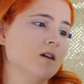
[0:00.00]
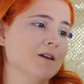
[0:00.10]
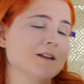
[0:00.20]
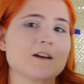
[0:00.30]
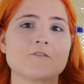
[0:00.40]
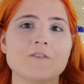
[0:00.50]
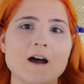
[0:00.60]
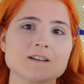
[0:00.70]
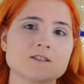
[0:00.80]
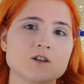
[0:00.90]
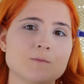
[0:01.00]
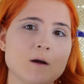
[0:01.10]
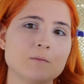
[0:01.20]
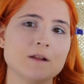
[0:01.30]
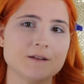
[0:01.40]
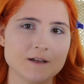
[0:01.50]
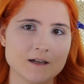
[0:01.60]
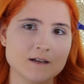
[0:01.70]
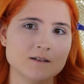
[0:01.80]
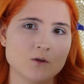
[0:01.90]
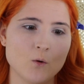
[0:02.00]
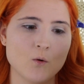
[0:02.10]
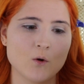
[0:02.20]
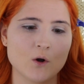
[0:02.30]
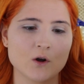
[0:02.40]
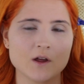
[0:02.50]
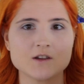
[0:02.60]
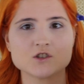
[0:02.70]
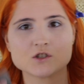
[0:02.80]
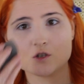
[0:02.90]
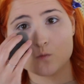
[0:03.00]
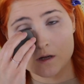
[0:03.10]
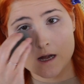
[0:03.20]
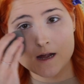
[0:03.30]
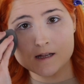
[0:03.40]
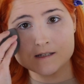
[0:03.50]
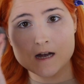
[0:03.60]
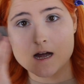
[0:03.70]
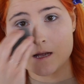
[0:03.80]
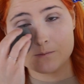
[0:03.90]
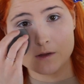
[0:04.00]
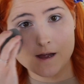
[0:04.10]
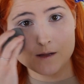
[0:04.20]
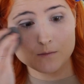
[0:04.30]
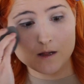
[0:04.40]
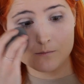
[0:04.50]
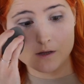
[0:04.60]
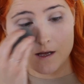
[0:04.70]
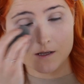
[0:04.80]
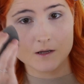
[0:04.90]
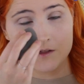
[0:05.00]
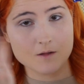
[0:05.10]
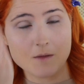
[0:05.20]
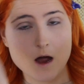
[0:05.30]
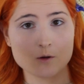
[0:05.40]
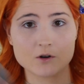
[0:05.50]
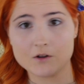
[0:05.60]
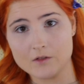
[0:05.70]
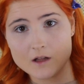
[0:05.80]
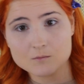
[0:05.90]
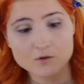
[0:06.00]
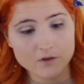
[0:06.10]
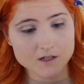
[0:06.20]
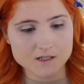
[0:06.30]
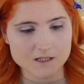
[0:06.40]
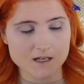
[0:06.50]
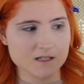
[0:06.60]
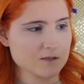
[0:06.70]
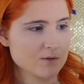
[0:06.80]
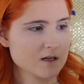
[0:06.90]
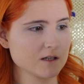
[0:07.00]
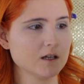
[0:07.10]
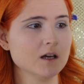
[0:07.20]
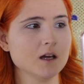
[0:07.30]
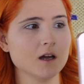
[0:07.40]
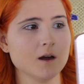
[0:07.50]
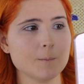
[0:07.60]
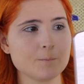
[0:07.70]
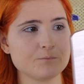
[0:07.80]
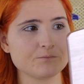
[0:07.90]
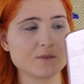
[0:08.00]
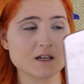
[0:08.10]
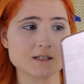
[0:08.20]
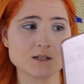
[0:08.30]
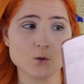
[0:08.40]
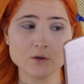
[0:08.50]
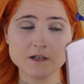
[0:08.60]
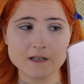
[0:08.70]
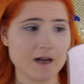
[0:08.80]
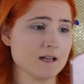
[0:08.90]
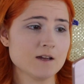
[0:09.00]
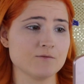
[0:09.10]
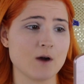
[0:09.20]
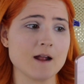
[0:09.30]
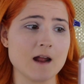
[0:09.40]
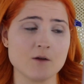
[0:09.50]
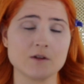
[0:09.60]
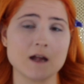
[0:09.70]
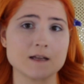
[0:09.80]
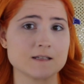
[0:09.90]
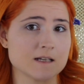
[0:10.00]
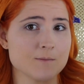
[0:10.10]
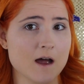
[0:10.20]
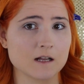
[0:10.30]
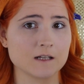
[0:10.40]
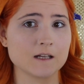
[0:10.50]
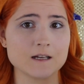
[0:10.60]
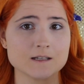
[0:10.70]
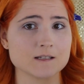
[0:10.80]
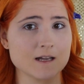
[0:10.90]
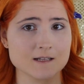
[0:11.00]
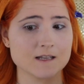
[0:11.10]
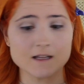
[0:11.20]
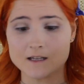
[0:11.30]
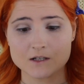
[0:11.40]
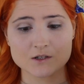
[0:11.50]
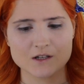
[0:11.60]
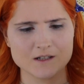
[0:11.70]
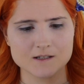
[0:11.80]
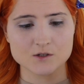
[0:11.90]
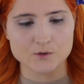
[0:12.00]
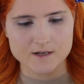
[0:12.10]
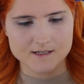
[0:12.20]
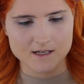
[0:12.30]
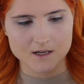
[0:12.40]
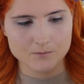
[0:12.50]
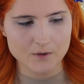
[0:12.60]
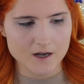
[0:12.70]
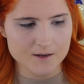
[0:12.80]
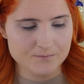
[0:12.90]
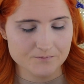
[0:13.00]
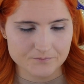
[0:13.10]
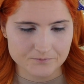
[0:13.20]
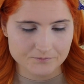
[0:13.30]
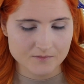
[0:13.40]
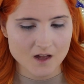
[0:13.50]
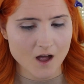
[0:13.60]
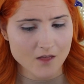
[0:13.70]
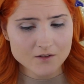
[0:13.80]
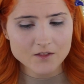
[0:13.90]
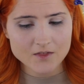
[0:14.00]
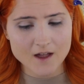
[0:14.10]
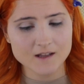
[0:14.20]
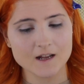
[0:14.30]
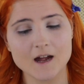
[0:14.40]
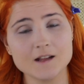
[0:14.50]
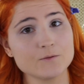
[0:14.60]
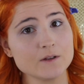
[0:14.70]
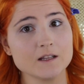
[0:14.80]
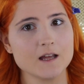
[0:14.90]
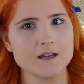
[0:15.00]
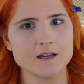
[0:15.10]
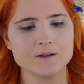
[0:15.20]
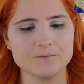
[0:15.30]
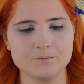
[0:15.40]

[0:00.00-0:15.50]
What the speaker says: like faster about blending it, or like just do one eye at a time, blend, and then powder, and then move on to the next one. Because the only negative right now that I can see about it is, like I said, it is creasing. But other than that, I kind of really like it.